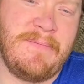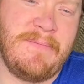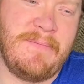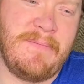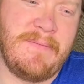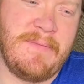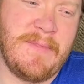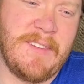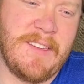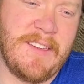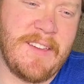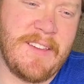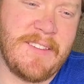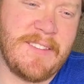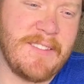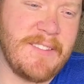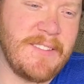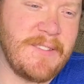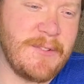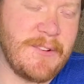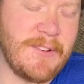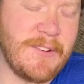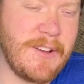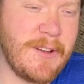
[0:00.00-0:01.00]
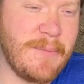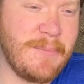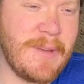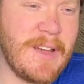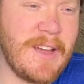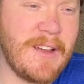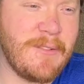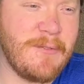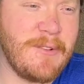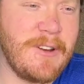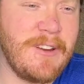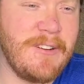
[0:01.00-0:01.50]
And the guy says, well, come
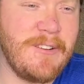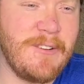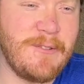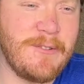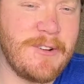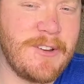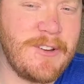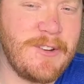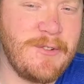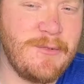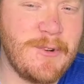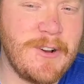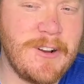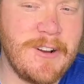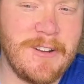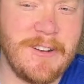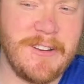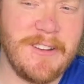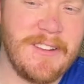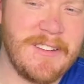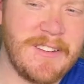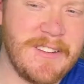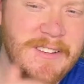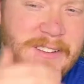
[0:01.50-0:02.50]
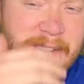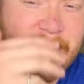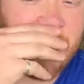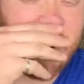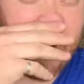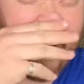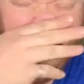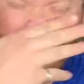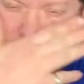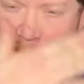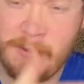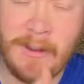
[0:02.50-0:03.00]
back when you know what you want. And he says,
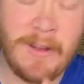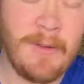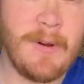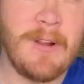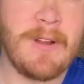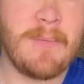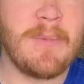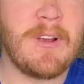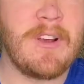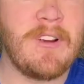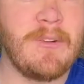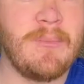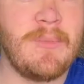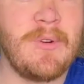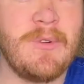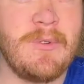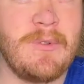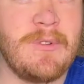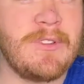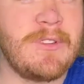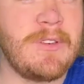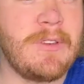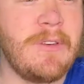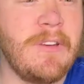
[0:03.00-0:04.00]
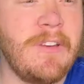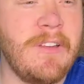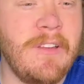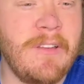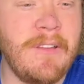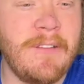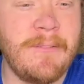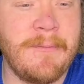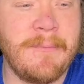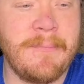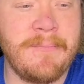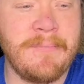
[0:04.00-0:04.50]
well, I want a pair of boots.
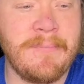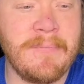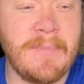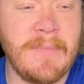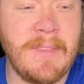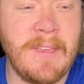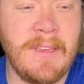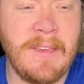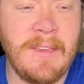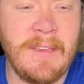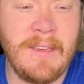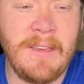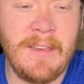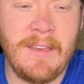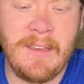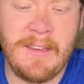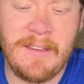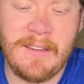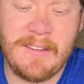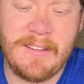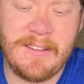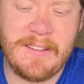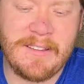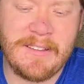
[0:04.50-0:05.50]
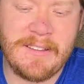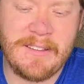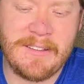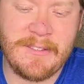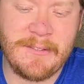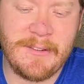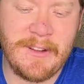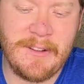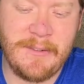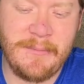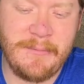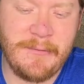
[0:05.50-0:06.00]
He says,
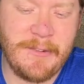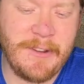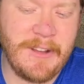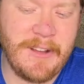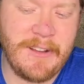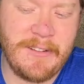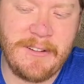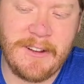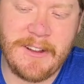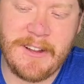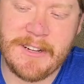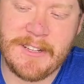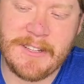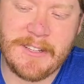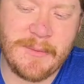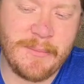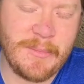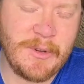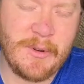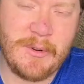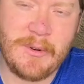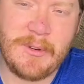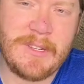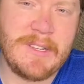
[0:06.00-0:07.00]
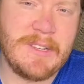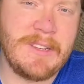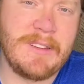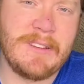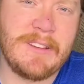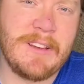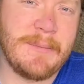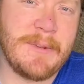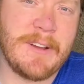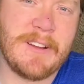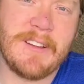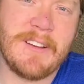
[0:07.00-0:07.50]
well, we got lots of boots.
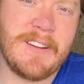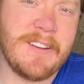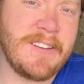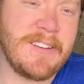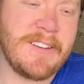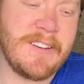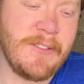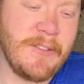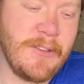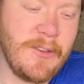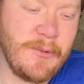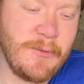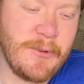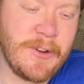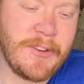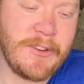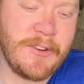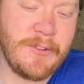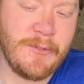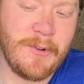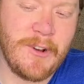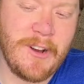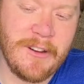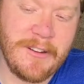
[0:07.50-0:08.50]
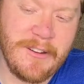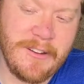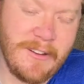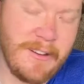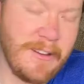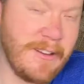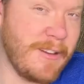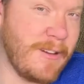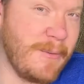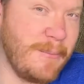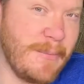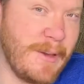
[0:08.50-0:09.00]
I'm not going to tell you what you want. You can
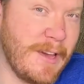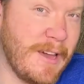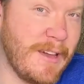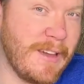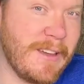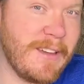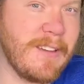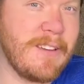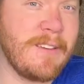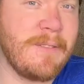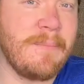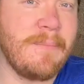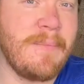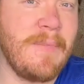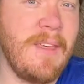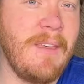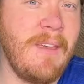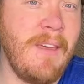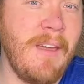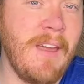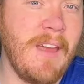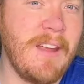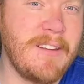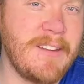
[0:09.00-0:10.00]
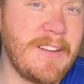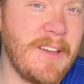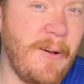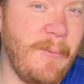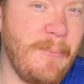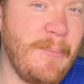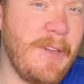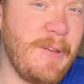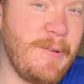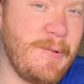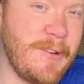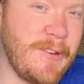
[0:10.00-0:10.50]
come back and tell
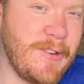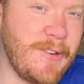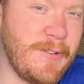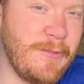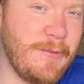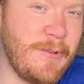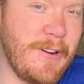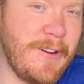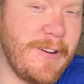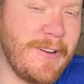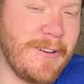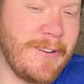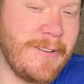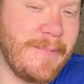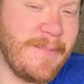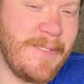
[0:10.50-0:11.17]
me what you want.